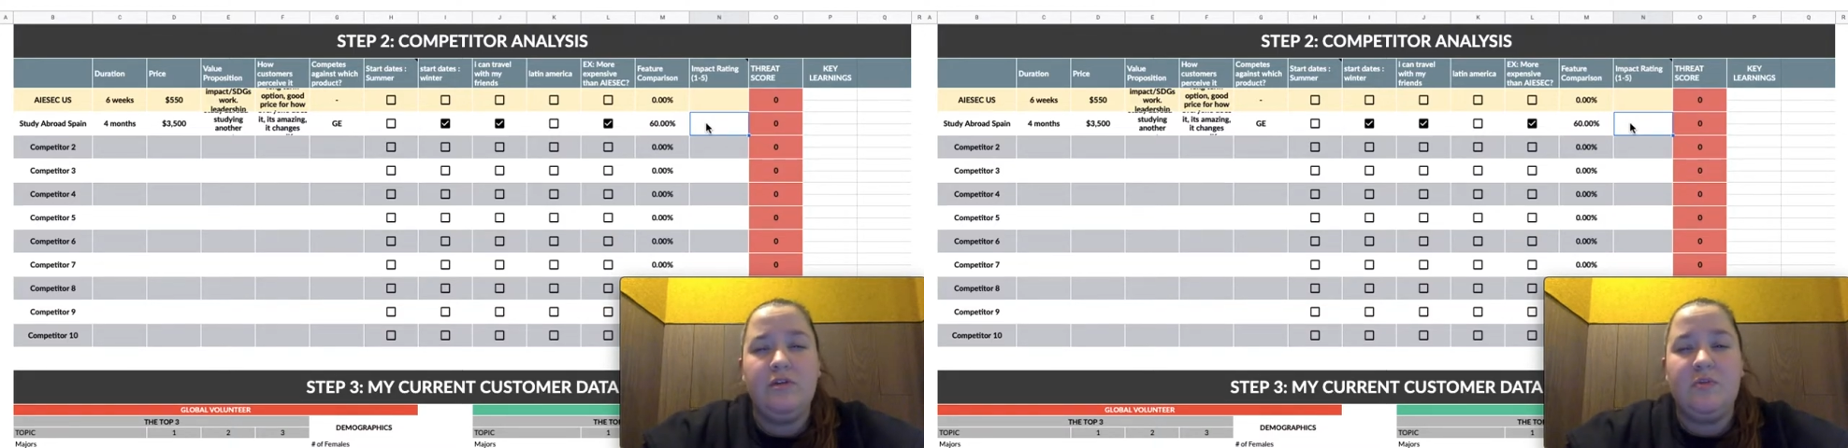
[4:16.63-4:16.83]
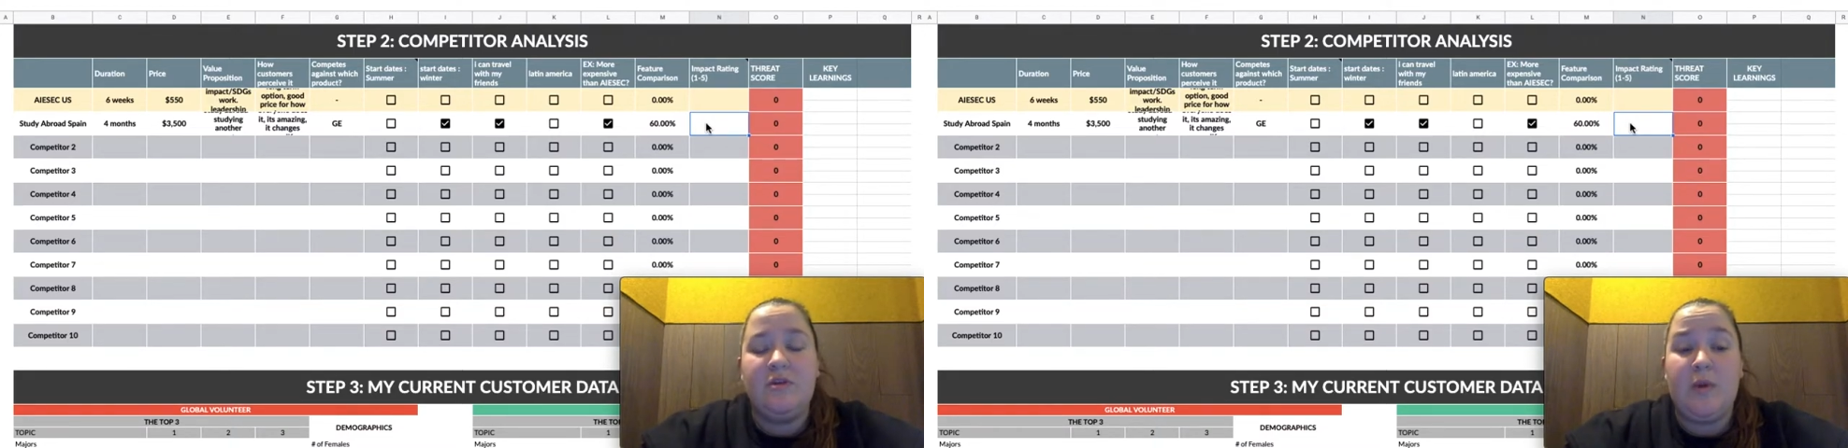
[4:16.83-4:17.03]

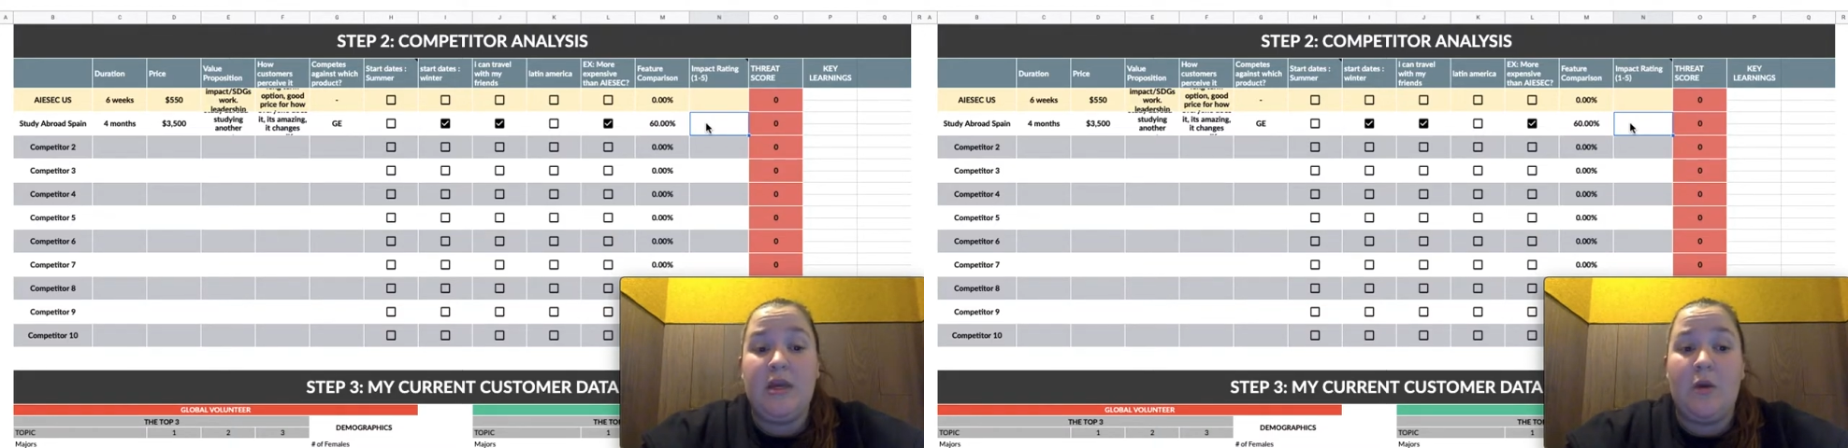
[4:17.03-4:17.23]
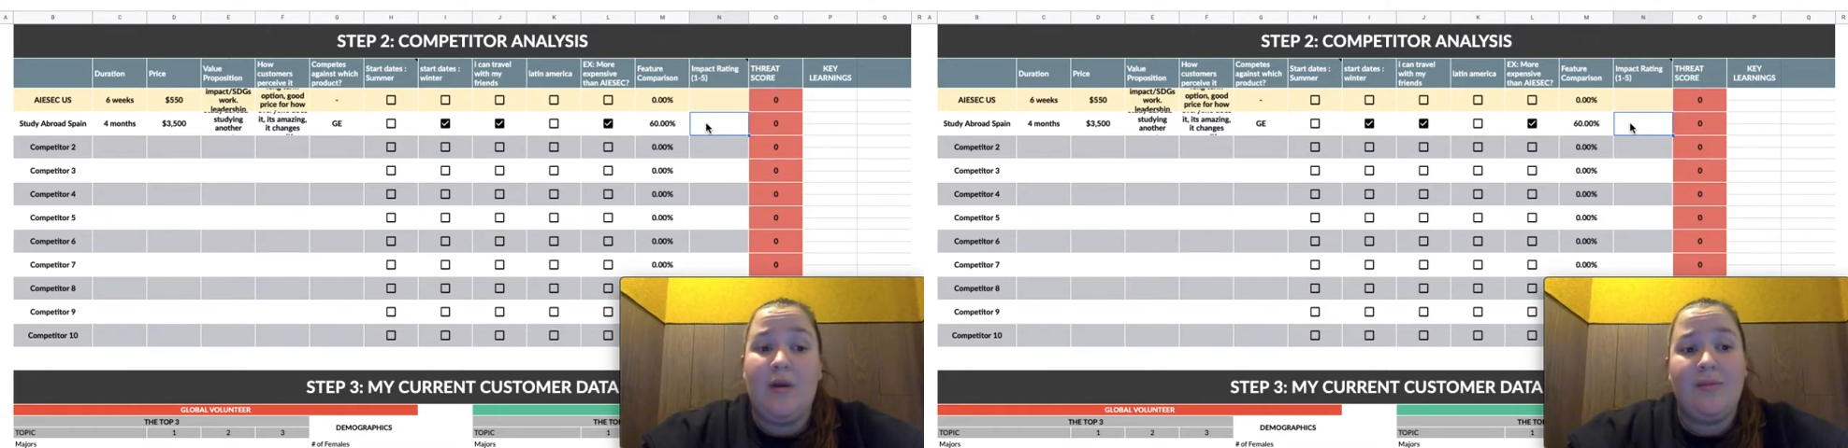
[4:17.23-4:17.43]
between
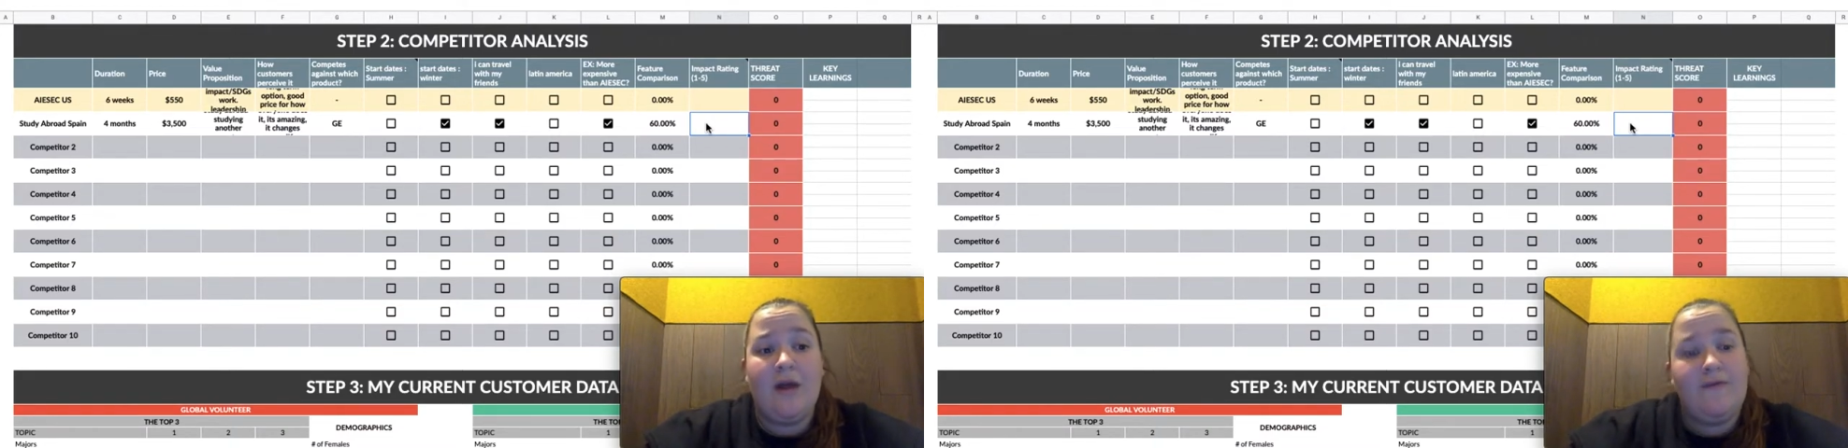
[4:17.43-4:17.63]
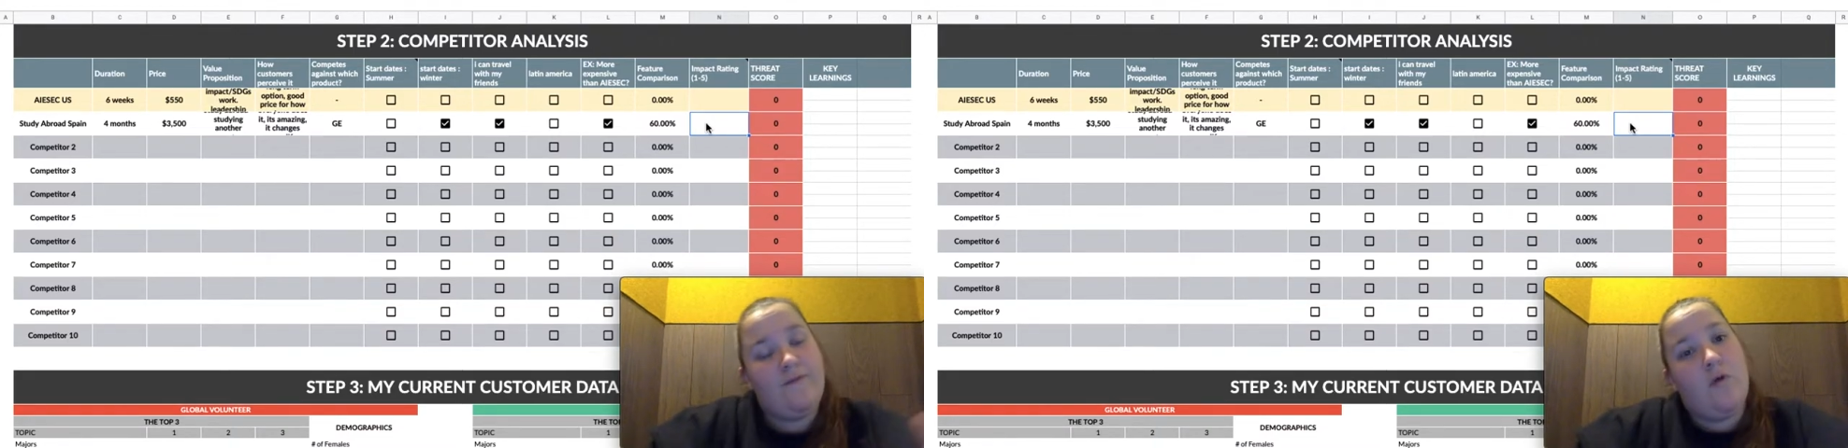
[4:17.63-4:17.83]
going
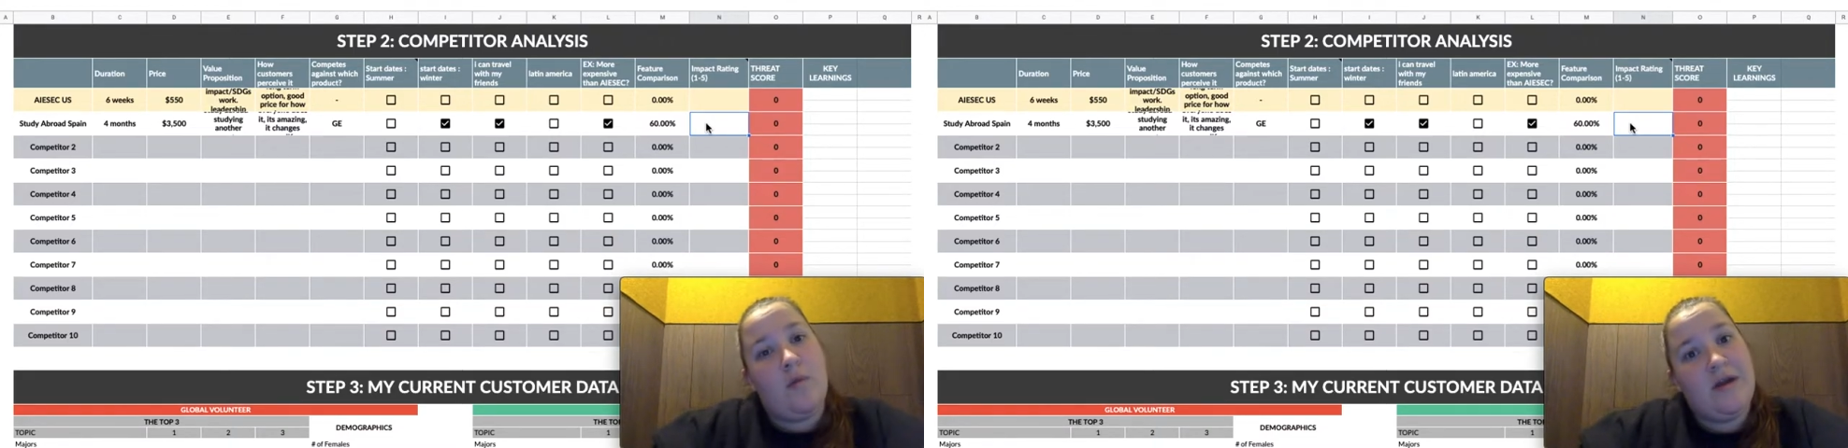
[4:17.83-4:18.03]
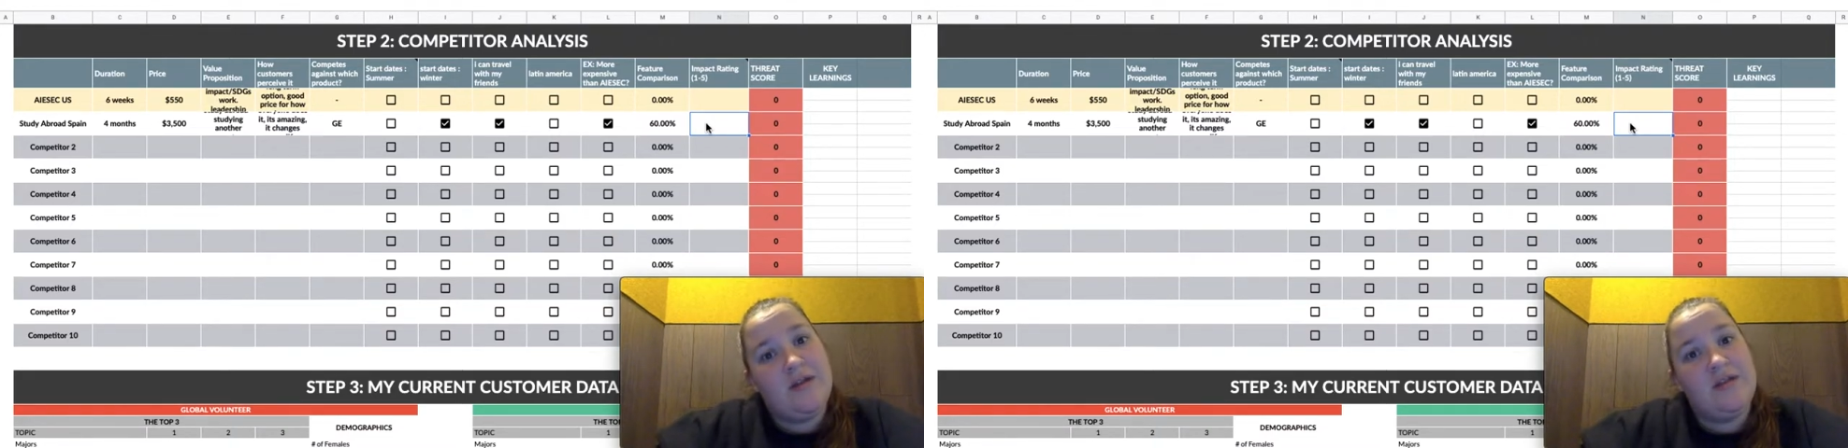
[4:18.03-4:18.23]
abroad for 4
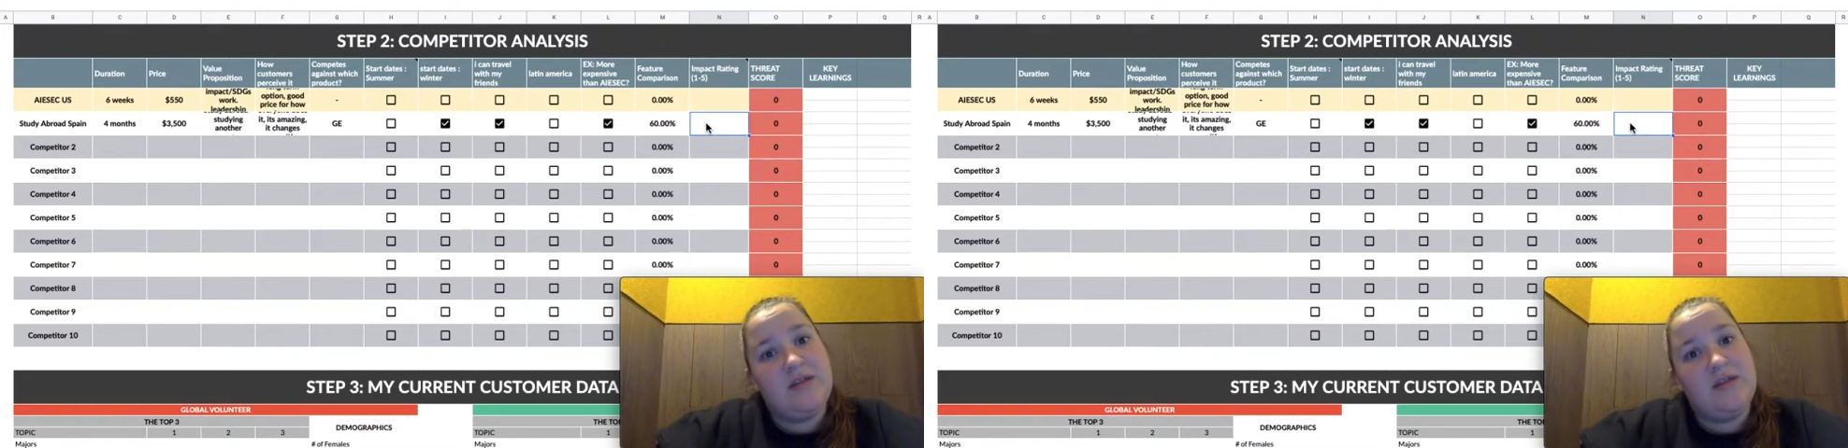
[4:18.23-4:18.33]
months